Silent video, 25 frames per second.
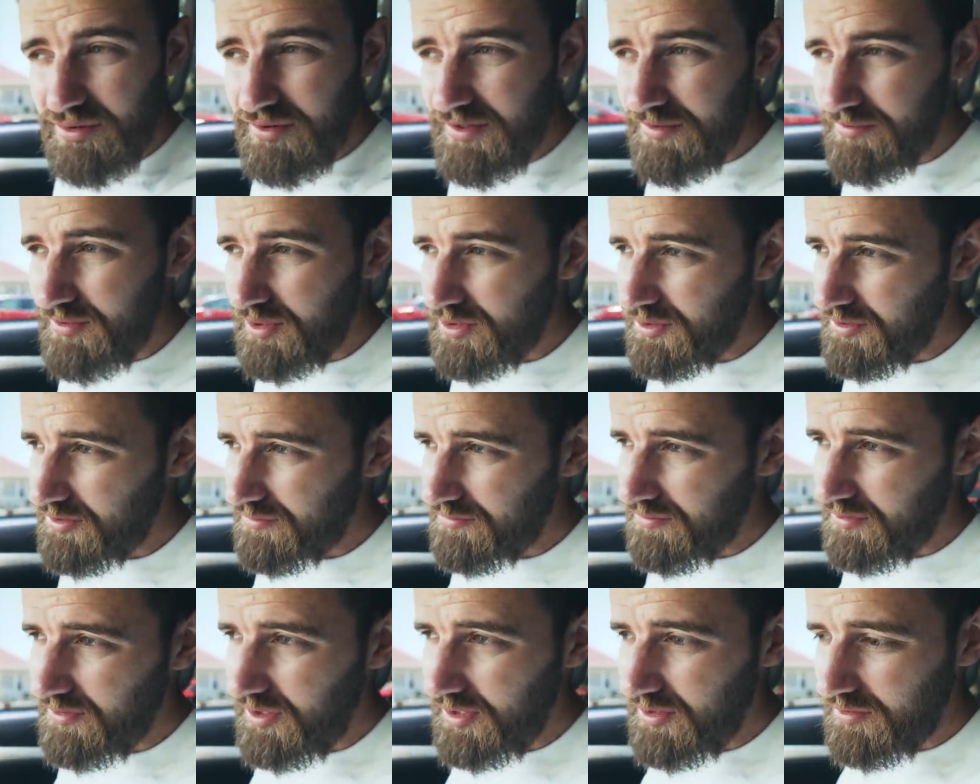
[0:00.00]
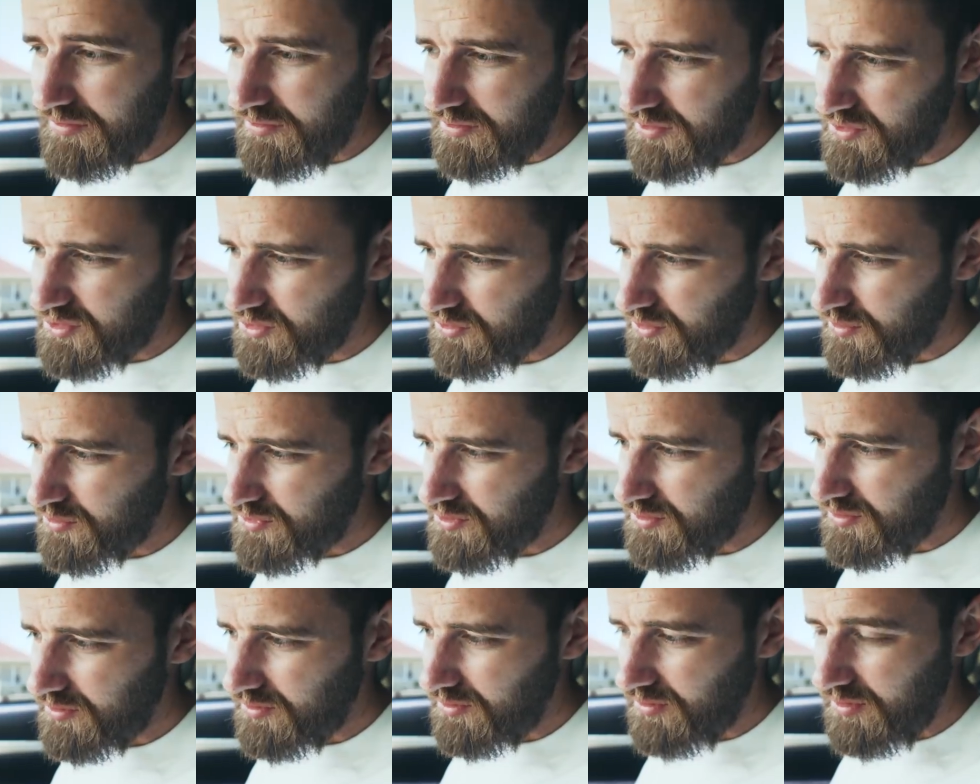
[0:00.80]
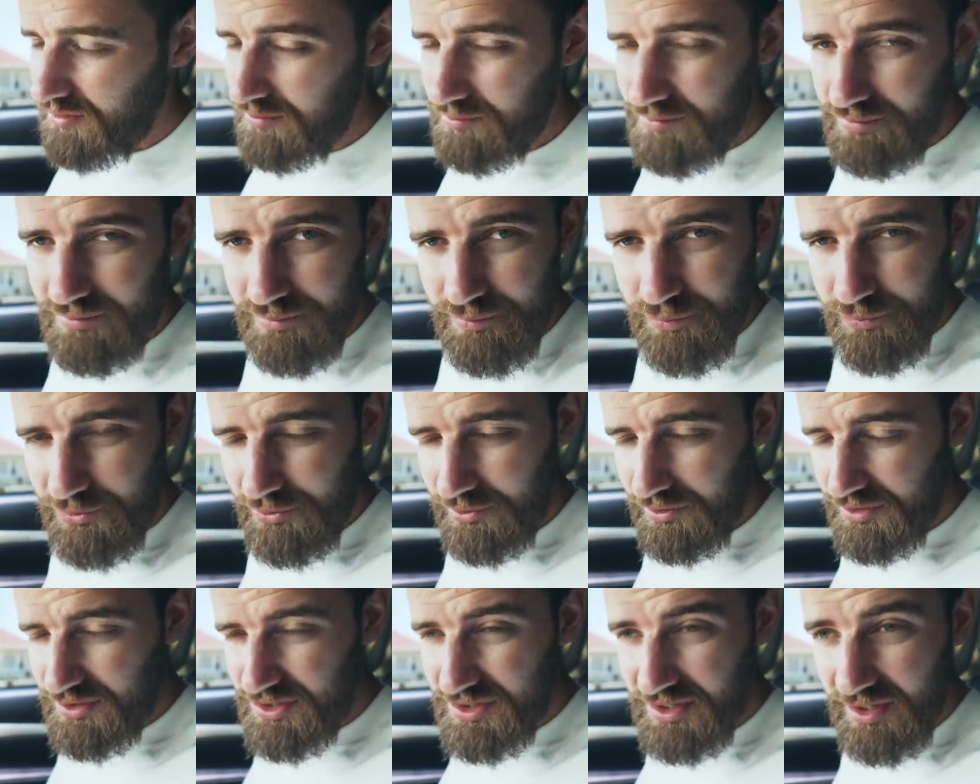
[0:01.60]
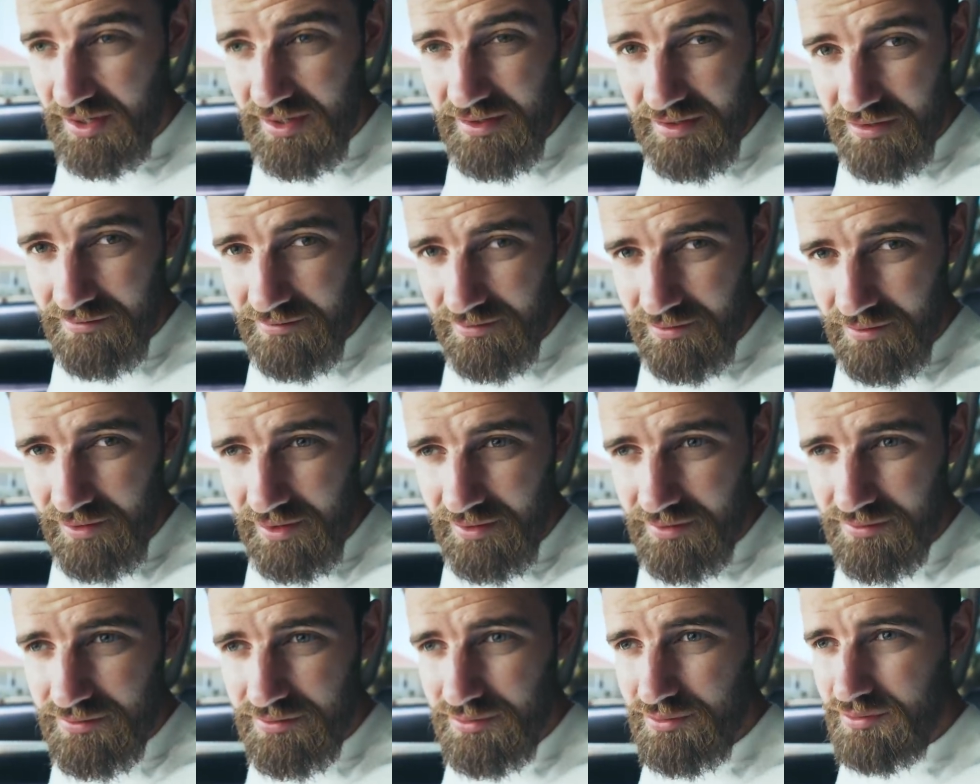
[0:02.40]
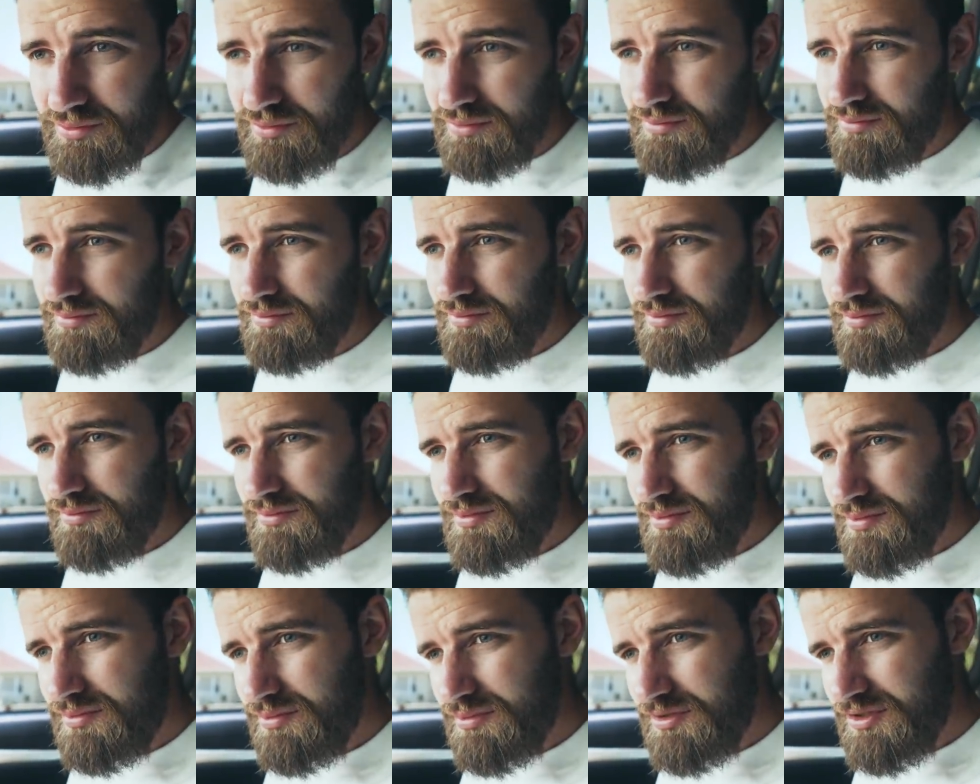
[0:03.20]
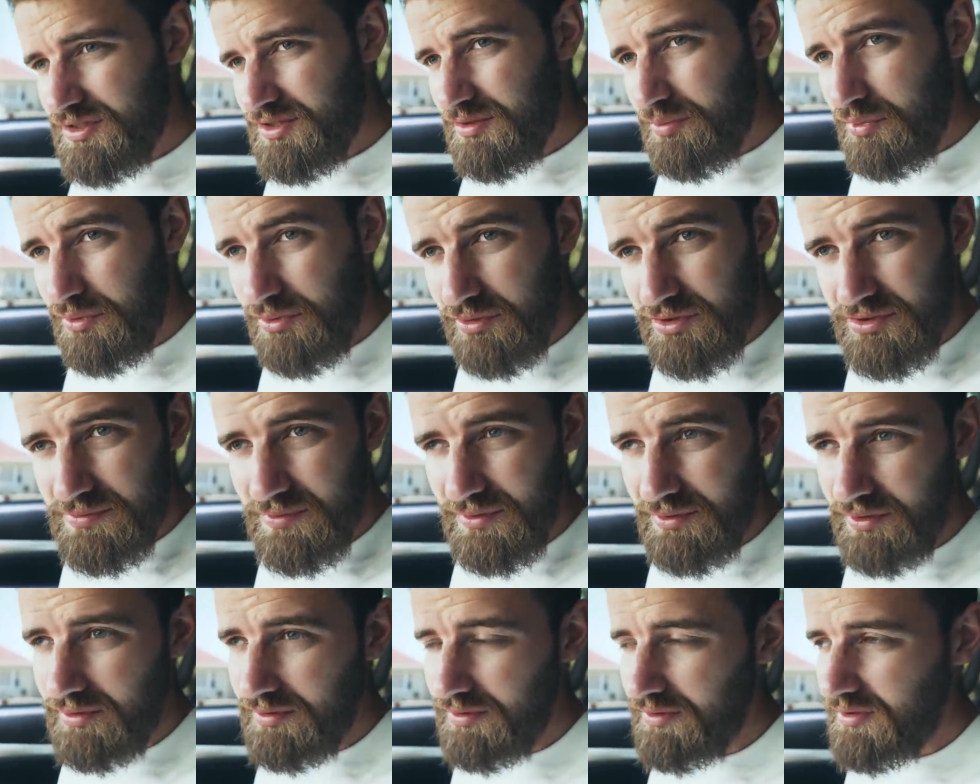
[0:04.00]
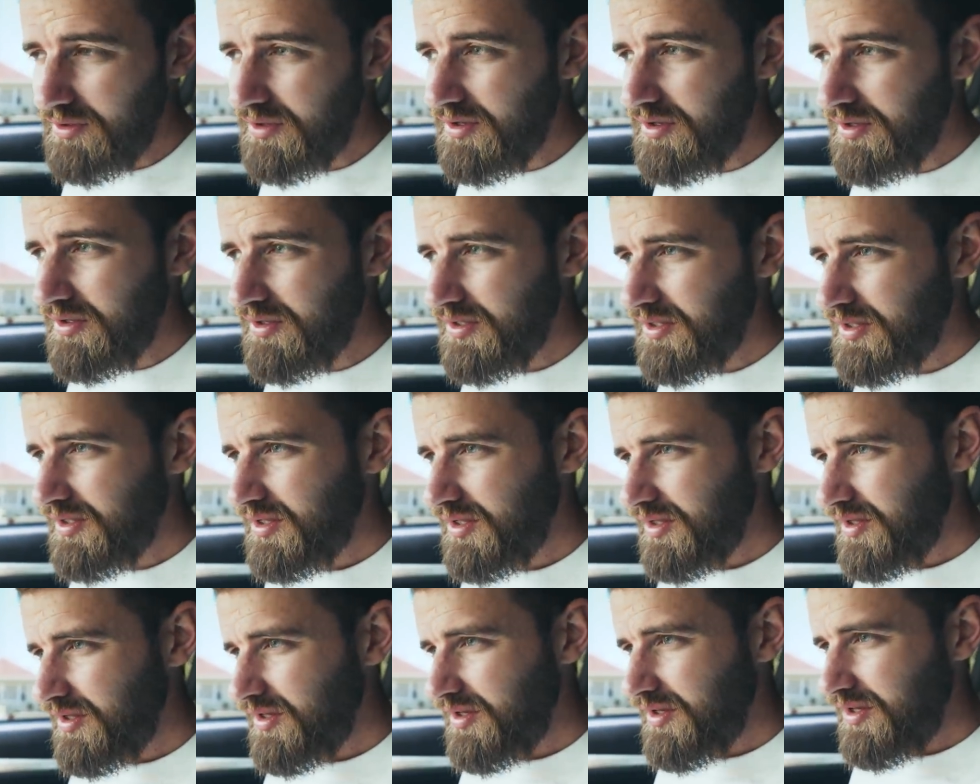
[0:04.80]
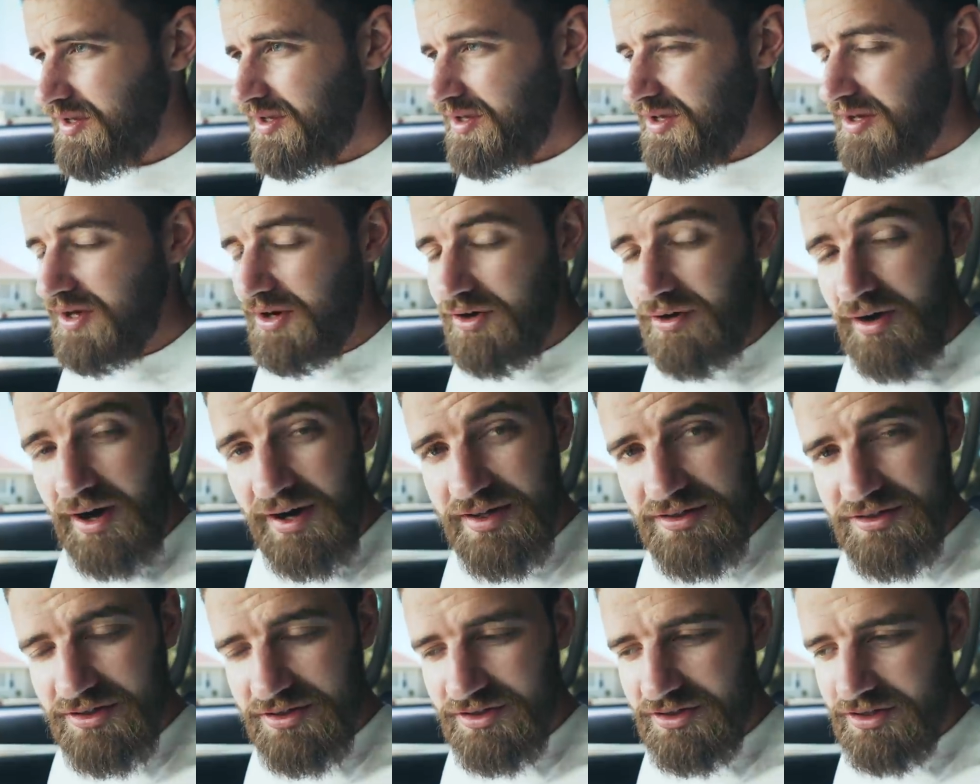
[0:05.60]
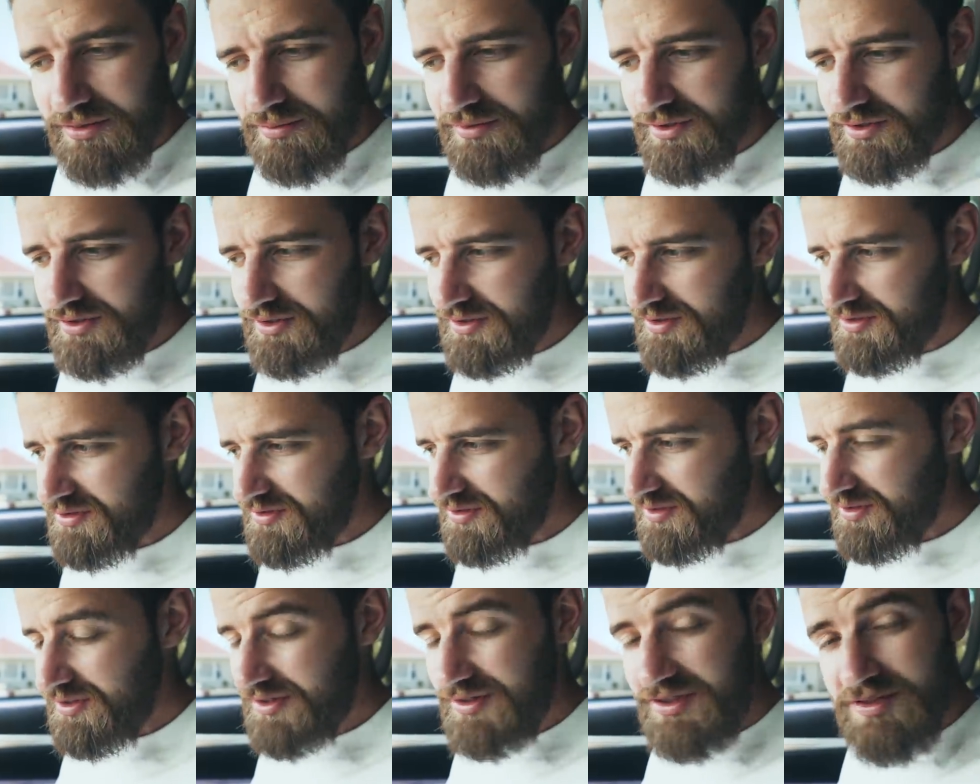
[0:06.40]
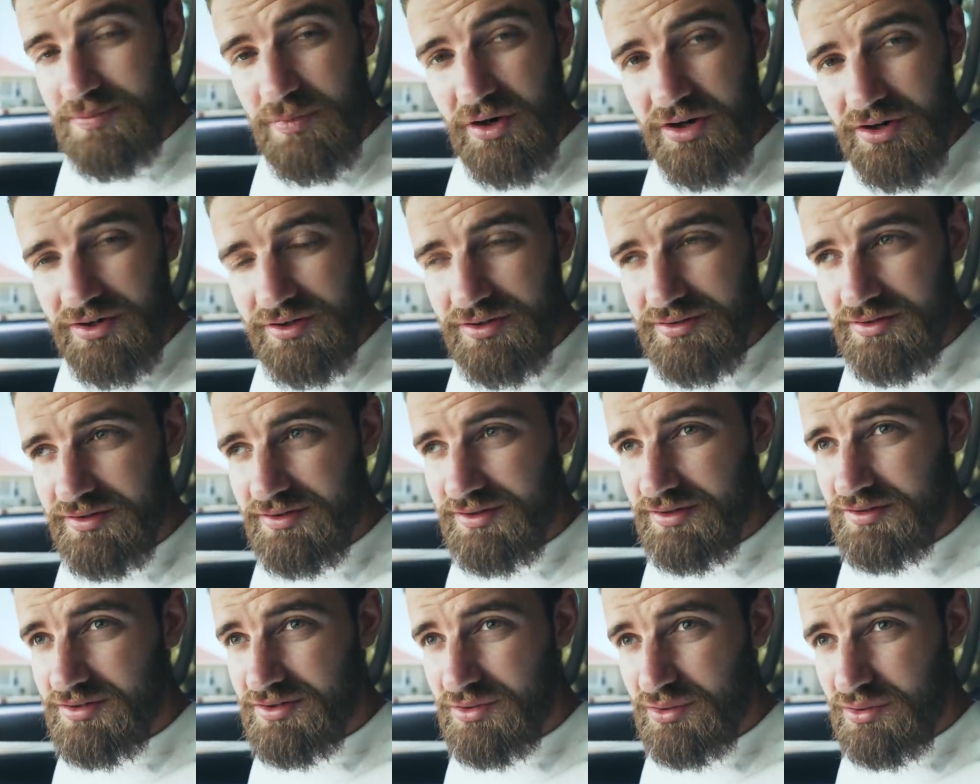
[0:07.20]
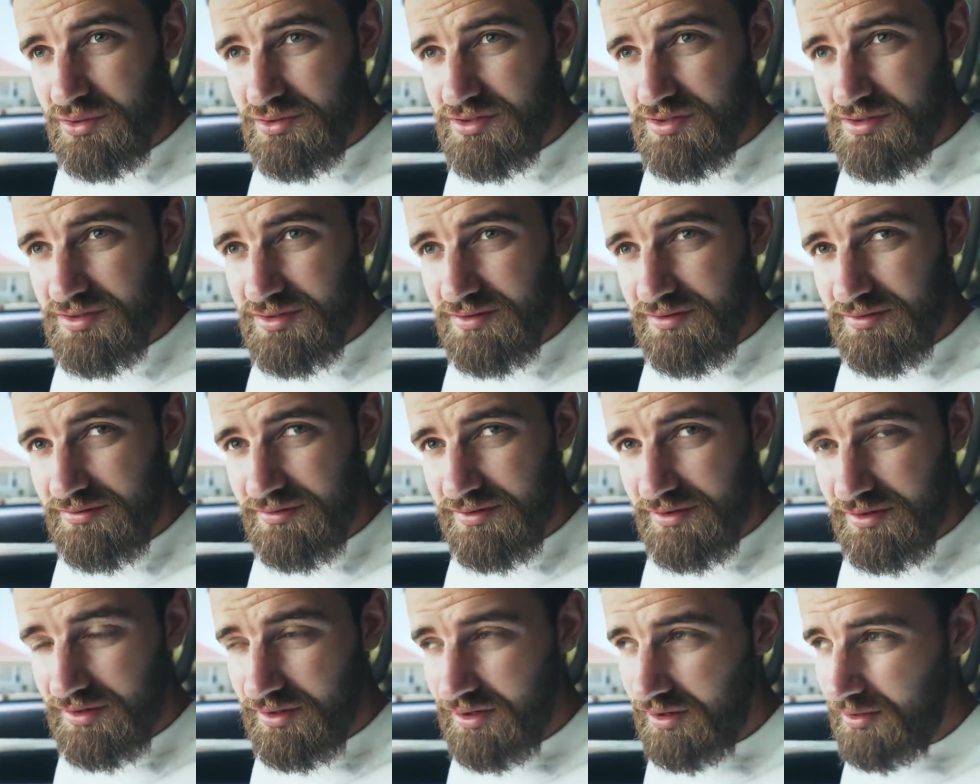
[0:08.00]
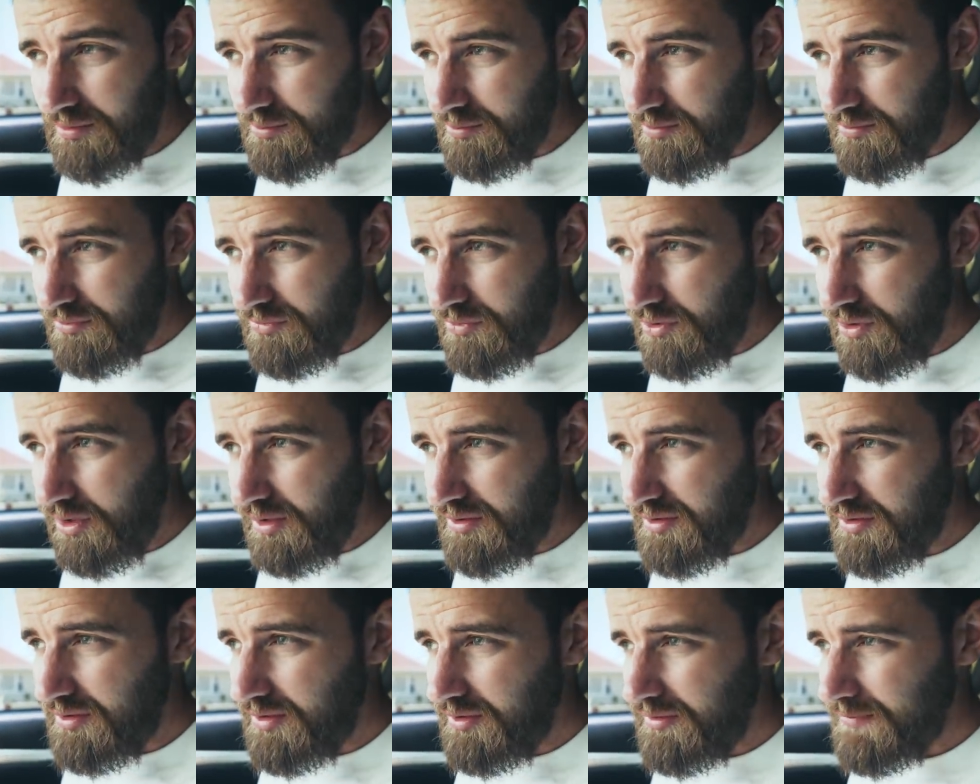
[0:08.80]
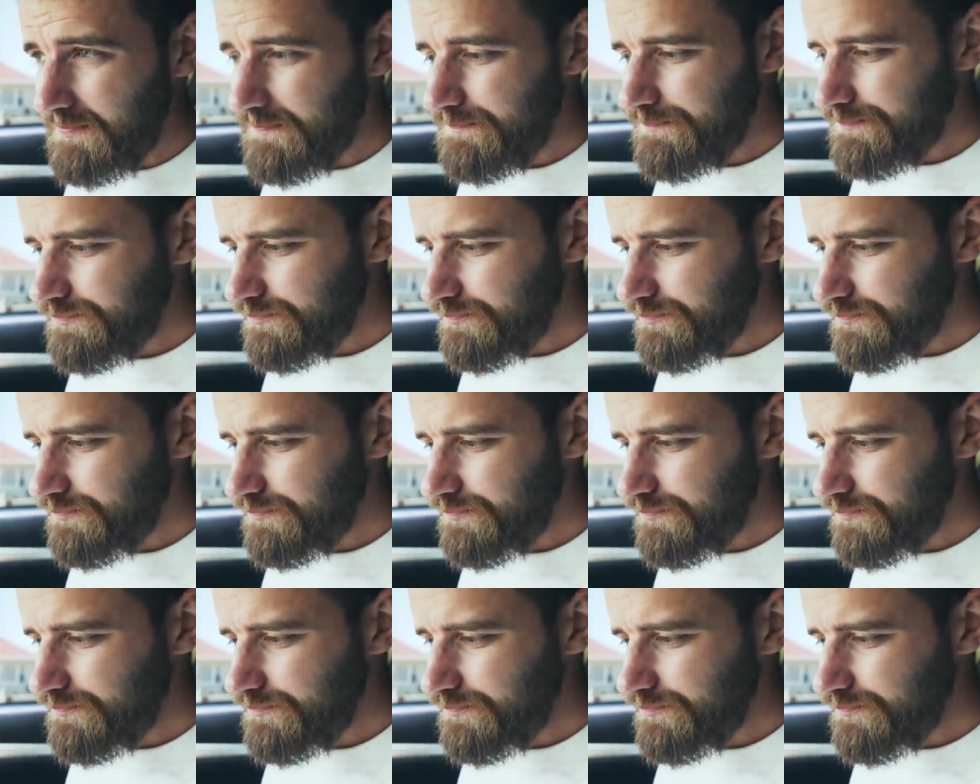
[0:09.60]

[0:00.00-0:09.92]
I'll leave the link for that in the description. I appreciate everyone who supports me on there a great deal, because it is my only source of income right now.